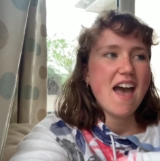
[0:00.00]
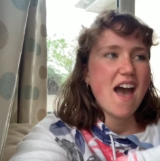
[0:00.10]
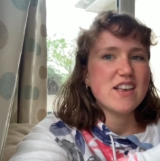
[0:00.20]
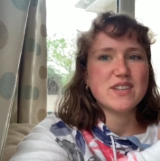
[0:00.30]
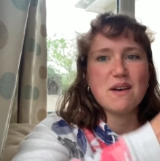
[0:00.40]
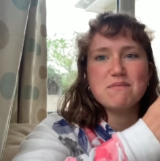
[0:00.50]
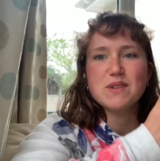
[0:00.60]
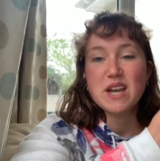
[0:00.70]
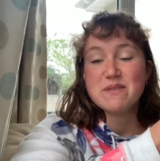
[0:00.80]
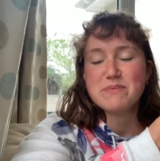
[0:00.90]
So
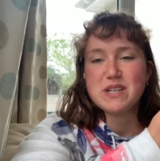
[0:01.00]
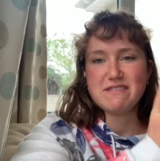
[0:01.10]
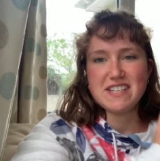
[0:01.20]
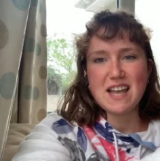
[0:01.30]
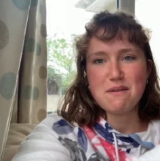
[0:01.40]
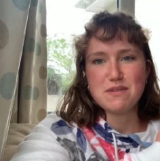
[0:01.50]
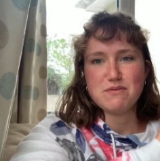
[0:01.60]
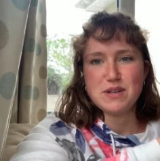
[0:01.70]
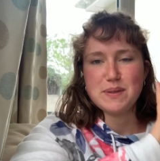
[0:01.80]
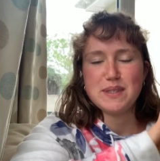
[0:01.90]
I'm gonna buddy read that with
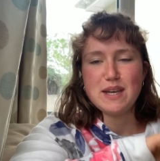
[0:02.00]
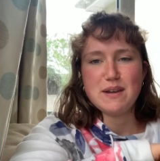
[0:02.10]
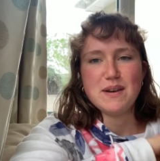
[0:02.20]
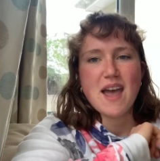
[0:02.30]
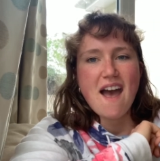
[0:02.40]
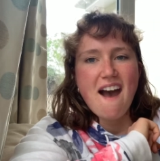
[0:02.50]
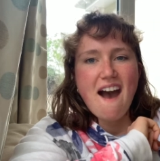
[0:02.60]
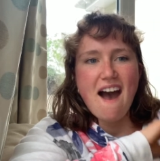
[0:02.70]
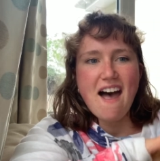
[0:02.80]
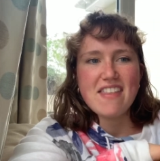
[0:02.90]
Rue soon.
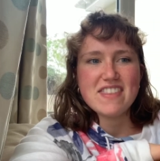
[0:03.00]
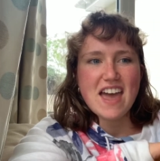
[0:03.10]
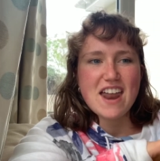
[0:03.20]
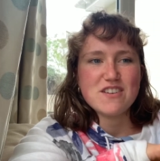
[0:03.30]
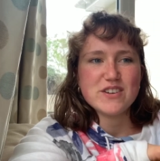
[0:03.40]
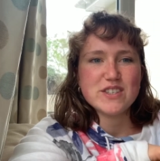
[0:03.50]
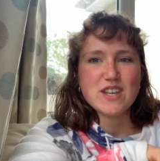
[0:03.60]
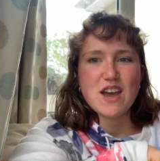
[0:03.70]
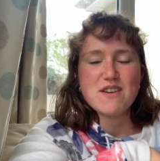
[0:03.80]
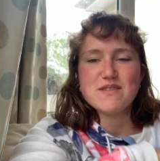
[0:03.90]
And then
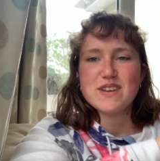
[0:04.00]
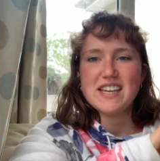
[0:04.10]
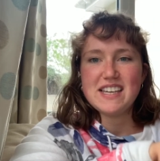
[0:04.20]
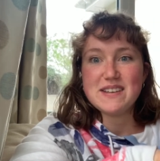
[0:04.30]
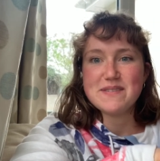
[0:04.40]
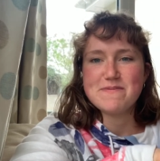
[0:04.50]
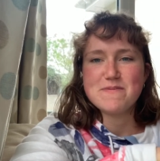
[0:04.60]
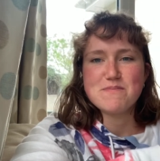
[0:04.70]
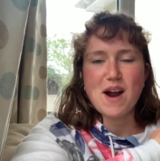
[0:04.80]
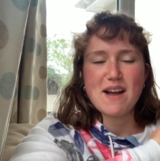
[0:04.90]
also Eve
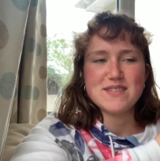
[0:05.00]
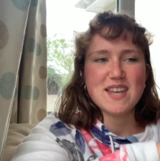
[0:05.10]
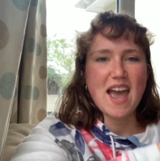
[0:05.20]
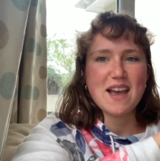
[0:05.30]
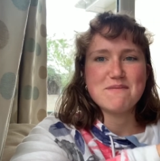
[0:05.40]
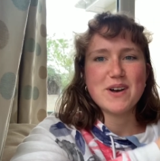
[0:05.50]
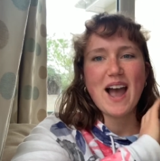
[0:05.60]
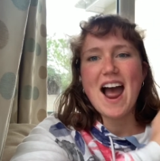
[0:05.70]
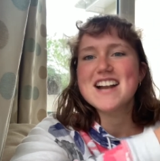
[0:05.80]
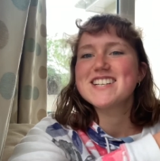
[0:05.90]
Brown's getting a book,
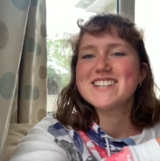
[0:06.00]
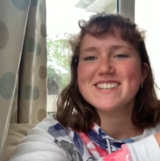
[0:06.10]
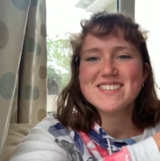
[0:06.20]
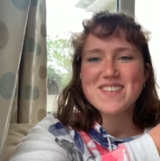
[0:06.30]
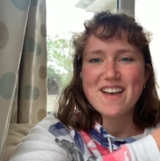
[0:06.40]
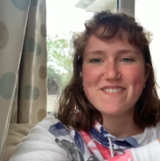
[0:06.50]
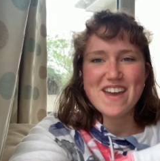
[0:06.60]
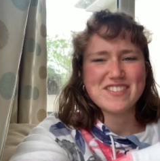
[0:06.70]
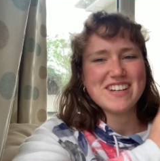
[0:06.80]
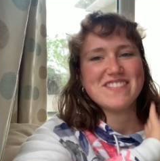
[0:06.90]
and she was my
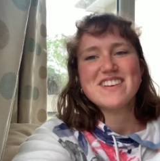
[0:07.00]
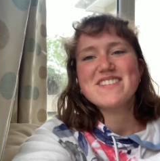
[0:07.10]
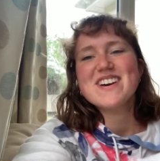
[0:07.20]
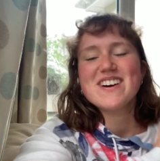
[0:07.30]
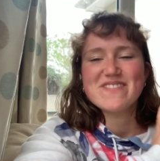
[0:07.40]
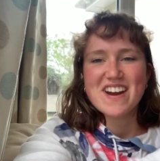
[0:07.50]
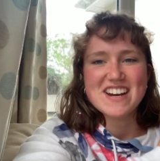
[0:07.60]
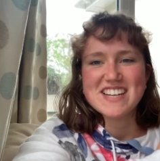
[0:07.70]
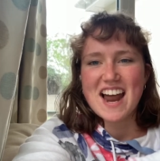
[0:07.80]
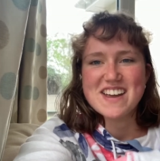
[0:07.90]
favorite, even though we got a very
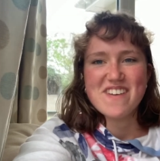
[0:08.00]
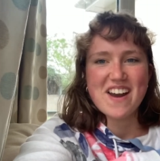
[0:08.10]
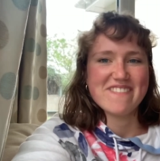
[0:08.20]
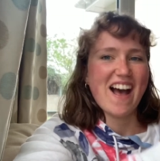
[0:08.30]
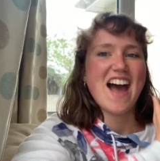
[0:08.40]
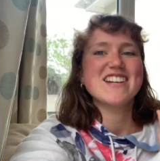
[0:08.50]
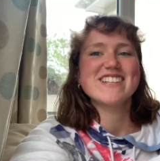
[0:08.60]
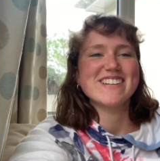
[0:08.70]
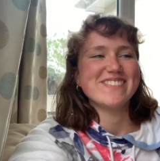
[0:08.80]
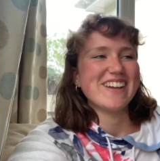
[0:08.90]
tiny amount of it. I
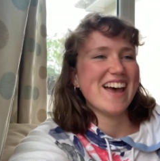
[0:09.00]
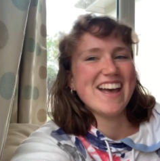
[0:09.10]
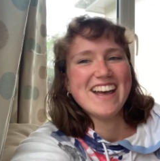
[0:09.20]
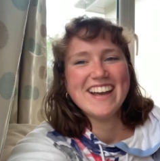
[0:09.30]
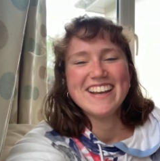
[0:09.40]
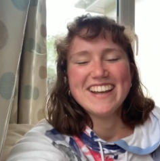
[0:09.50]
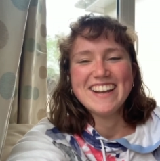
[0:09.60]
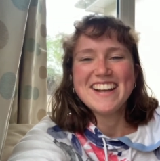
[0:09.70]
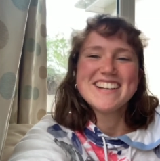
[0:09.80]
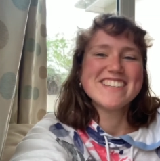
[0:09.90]
just loved her.
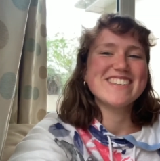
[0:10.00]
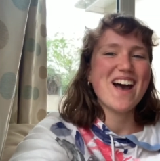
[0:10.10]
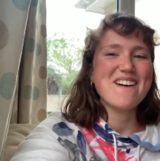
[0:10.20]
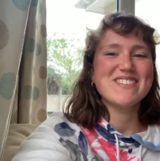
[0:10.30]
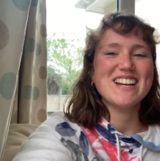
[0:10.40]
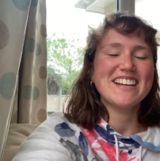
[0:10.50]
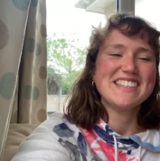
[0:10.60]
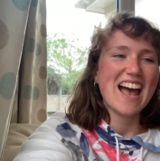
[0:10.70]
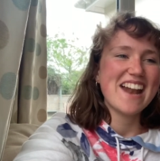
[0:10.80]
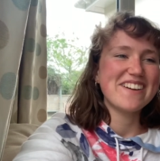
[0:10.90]
So I'm really
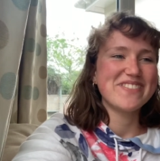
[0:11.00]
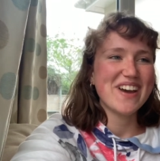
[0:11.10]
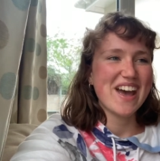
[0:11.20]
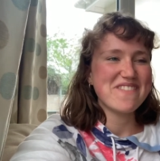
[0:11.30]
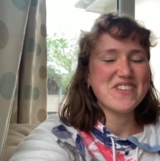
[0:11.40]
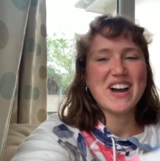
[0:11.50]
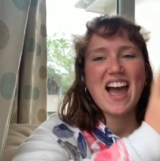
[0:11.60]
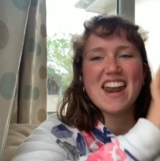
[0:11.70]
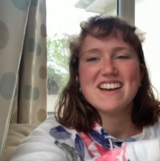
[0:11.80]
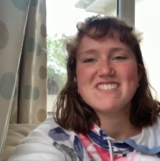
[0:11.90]
excited for her book.
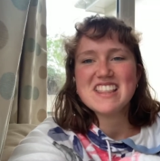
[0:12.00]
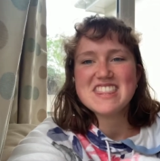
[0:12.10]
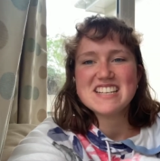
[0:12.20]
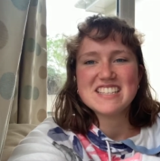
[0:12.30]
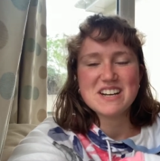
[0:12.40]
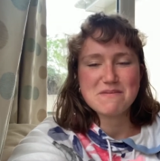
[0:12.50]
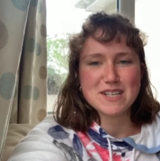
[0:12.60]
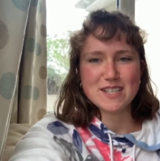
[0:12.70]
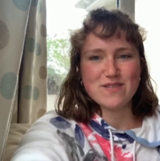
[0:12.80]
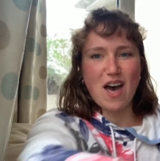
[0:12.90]
And I read the
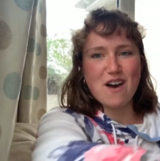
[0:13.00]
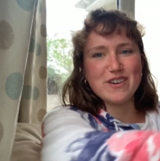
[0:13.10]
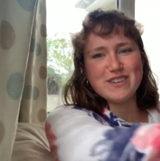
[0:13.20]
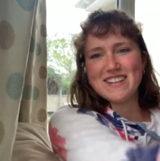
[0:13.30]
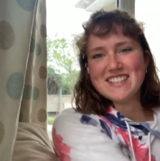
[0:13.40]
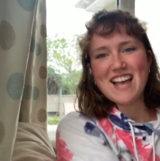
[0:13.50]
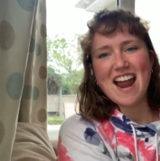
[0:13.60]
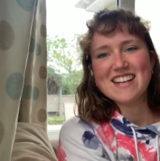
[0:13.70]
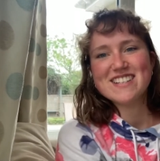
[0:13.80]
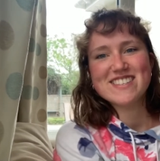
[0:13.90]
synopsis for on Goodreads,
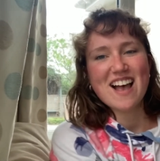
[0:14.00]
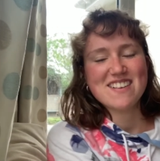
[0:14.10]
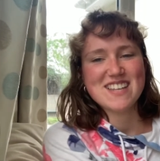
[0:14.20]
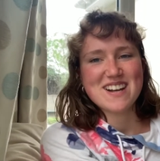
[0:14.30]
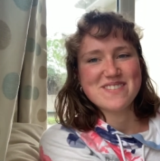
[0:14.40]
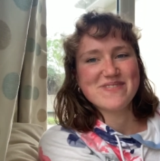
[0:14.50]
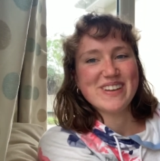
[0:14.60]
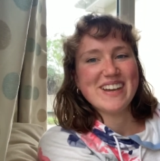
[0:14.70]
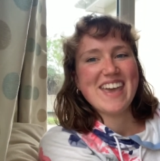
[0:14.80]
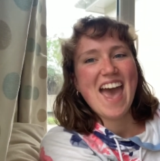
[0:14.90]
and it just sounds like
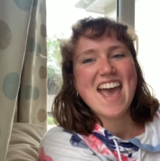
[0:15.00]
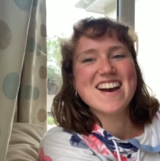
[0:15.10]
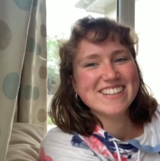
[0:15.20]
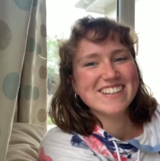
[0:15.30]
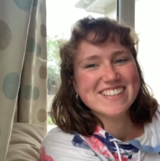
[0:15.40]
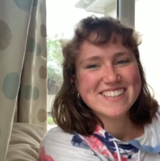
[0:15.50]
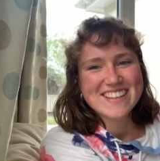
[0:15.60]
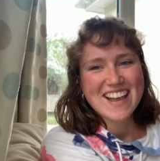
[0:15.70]
complete chaos.